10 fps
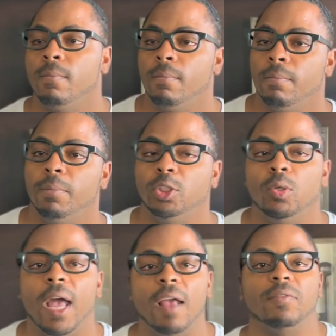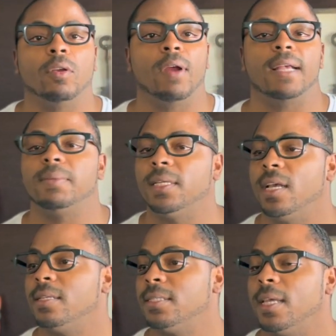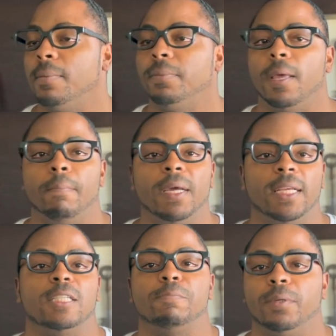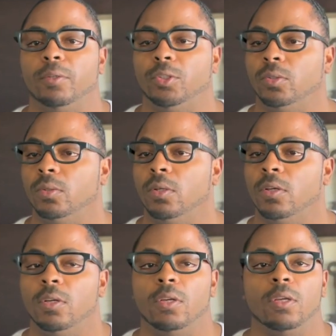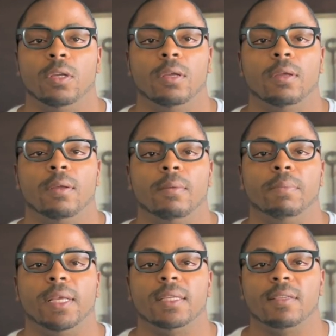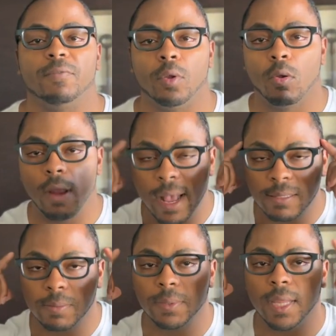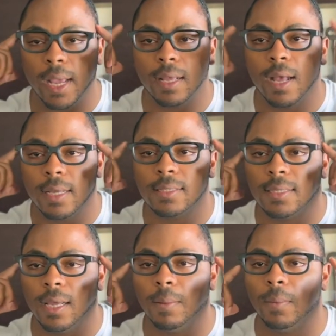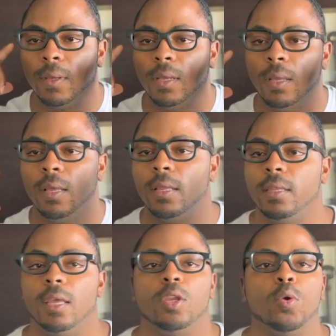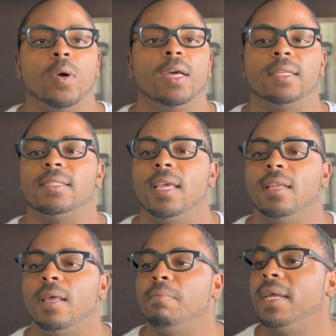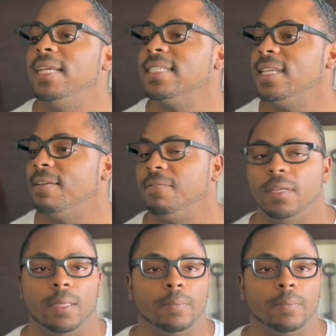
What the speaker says: But you have to grasp the concept that money is spiritual. Because if you grasp that concept, then you will understand that money is infinite.